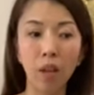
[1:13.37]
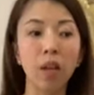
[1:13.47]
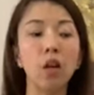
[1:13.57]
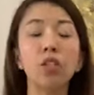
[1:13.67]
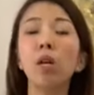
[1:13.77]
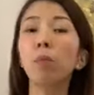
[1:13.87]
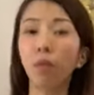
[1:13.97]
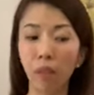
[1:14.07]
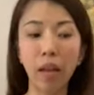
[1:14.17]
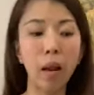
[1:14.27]
On top of
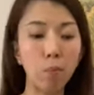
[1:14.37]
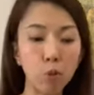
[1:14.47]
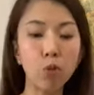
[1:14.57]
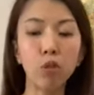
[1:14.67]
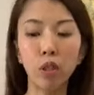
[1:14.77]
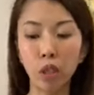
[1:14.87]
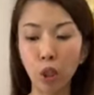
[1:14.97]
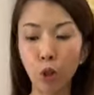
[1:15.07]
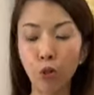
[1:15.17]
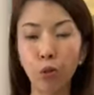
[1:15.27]
that, I'm also going to
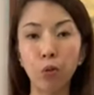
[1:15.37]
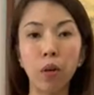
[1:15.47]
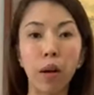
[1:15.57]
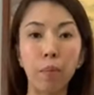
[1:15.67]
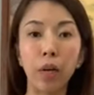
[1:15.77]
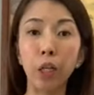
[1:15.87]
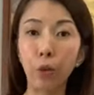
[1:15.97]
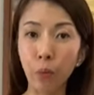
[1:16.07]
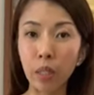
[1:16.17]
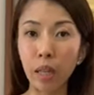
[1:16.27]
teach you a
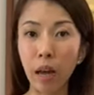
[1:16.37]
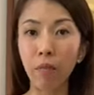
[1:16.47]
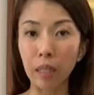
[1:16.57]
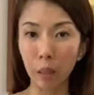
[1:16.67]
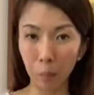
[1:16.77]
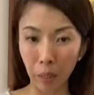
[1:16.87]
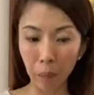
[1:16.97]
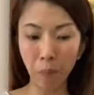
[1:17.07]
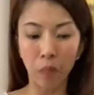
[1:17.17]
gyoza recipe.